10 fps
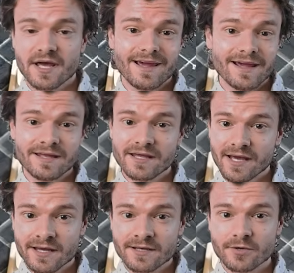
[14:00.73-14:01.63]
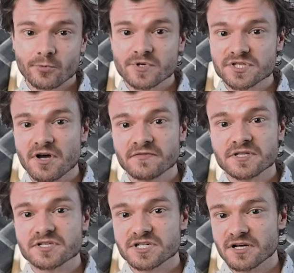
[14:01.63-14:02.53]
In the end, resolving
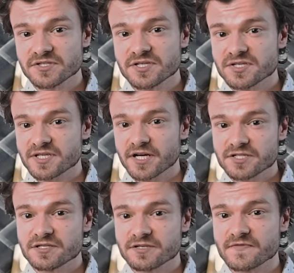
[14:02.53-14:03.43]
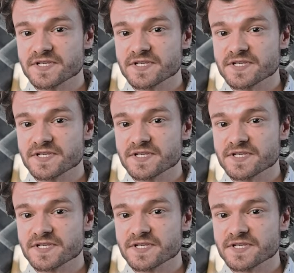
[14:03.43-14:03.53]
the shells to sections of the